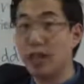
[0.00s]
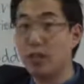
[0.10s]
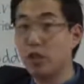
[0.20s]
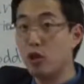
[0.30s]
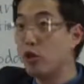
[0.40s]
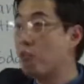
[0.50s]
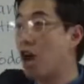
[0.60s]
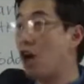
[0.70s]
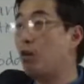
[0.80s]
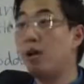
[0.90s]
list. You
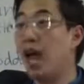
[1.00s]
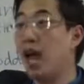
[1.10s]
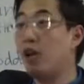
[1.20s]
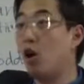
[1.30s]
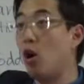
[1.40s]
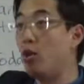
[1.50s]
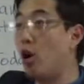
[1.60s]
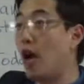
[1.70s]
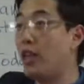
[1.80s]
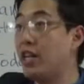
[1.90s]
probably had
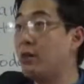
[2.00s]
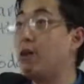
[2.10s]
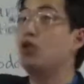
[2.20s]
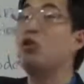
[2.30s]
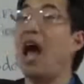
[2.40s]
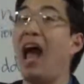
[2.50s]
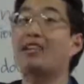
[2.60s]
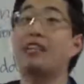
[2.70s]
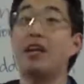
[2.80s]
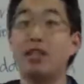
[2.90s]
no idea, but you
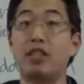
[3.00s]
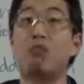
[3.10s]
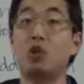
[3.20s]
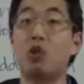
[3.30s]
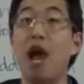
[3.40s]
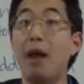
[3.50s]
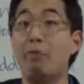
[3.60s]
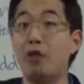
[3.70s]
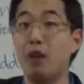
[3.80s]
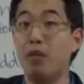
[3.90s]
accidentally
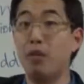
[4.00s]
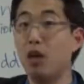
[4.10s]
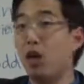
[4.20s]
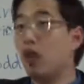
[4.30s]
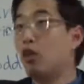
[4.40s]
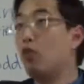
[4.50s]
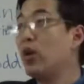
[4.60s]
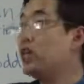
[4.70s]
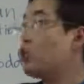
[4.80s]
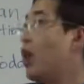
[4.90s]
subscribed to them. The
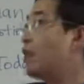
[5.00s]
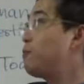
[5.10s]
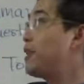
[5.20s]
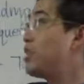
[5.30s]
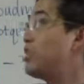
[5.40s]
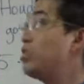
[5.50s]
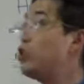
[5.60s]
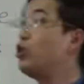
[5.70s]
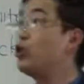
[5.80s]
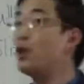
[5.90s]
reason why is because
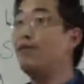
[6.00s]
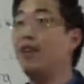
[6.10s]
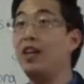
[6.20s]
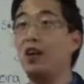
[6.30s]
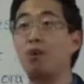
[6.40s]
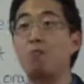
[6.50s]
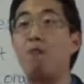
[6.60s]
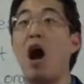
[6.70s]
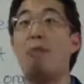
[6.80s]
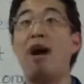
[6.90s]
these YouTube videos
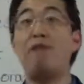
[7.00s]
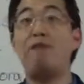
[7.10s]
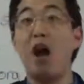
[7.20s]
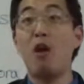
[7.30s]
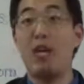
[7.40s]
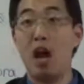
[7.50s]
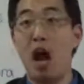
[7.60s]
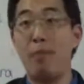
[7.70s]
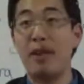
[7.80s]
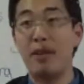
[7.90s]
pop out very
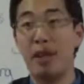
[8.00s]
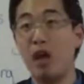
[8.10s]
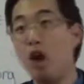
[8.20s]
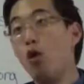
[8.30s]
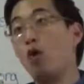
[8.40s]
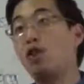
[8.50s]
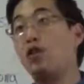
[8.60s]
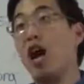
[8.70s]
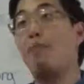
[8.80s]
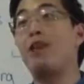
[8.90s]
commonly. When you
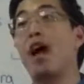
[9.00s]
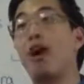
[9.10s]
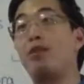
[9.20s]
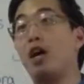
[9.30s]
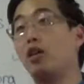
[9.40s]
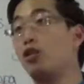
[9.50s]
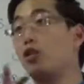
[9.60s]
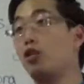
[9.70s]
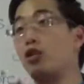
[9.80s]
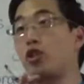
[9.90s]
type down a
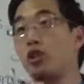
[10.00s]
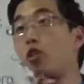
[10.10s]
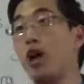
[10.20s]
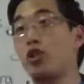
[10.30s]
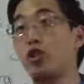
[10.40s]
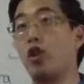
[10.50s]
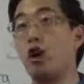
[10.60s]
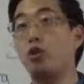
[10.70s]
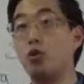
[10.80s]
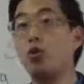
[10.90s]
search question
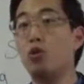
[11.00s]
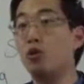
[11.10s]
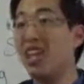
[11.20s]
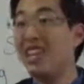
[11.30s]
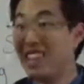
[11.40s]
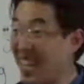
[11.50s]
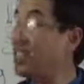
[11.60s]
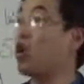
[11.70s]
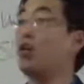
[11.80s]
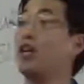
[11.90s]
on Google,
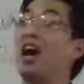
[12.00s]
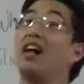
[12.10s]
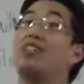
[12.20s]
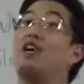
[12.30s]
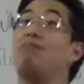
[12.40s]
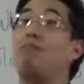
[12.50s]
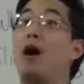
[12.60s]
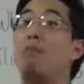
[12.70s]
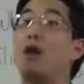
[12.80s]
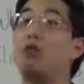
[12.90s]
these are the guys that
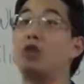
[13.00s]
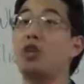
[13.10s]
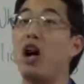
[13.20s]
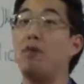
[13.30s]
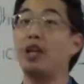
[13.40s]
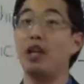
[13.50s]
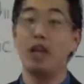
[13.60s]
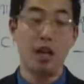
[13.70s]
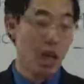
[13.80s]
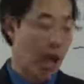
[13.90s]
pop out most
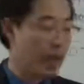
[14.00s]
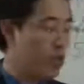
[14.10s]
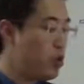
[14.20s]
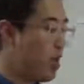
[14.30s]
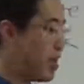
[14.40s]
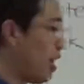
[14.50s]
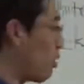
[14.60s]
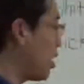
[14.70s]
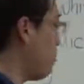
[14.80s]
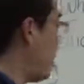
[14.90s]
commonly. I knew that they
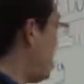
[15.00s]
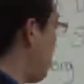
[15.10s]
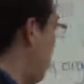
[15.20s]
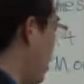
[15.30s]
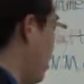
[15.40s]
were going to become